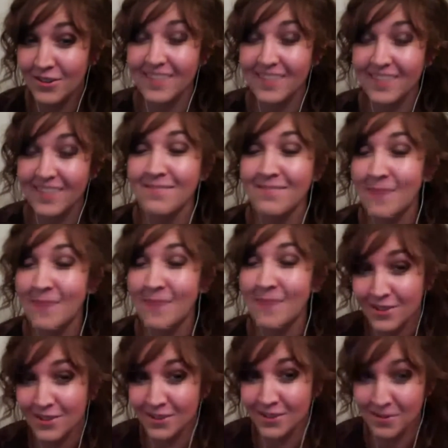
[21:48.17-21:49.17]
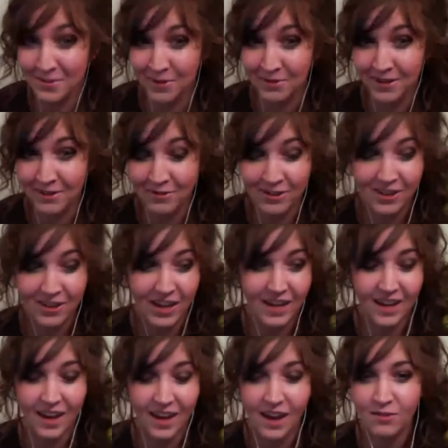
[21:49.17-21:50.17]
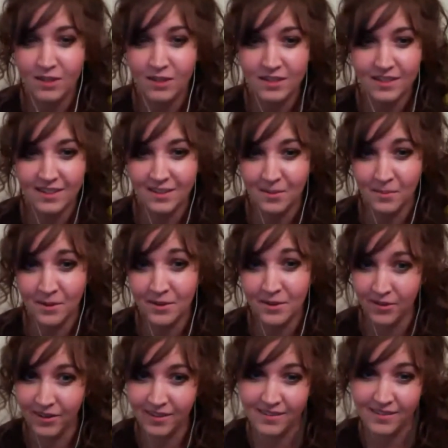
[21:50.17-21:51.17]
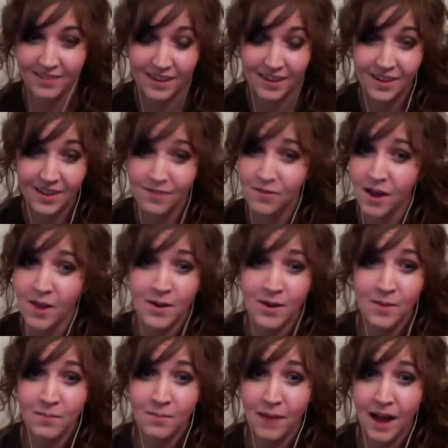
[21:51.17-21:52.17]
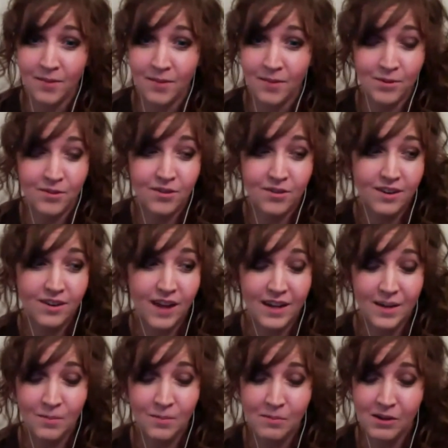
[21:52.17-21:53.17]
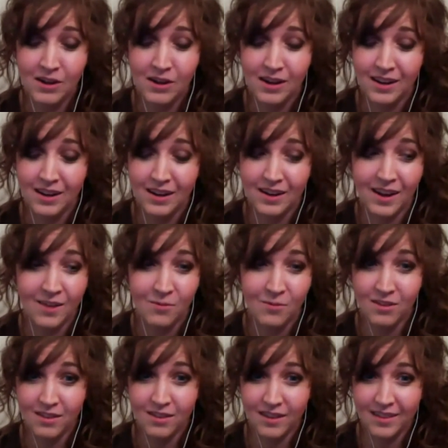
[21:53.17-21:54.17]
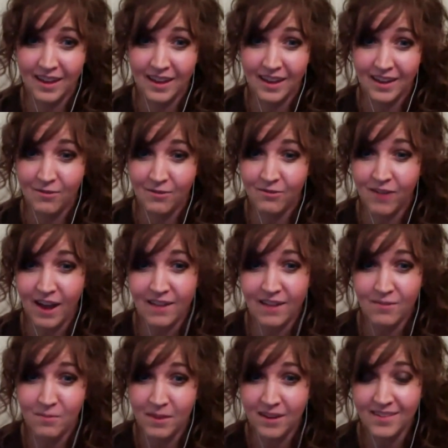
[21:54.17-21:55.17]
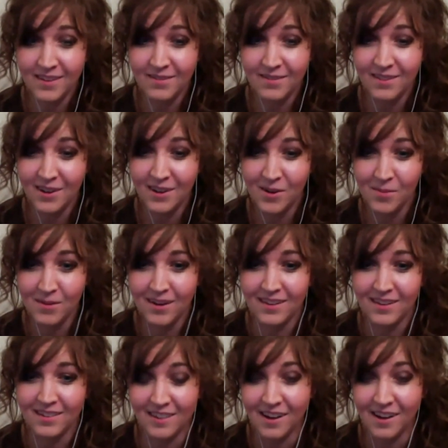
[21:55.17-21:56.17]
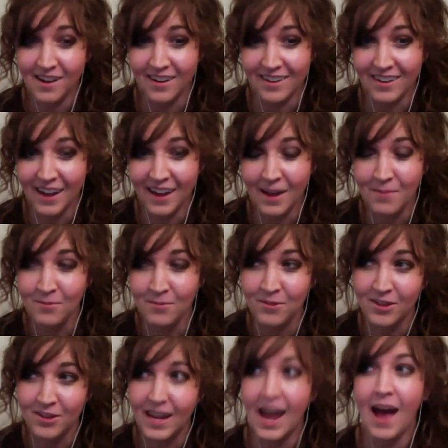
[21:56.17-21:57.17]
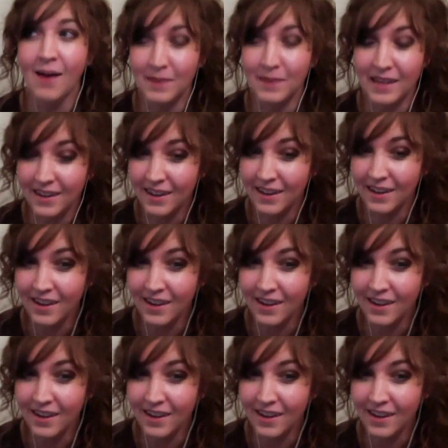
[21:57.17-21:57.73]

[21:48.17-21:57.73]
It's my go-to movie for like every single mood. Like if I'm in a bad mood, I can put it in, and within like 5 minutes of the opening song, I'm really happy.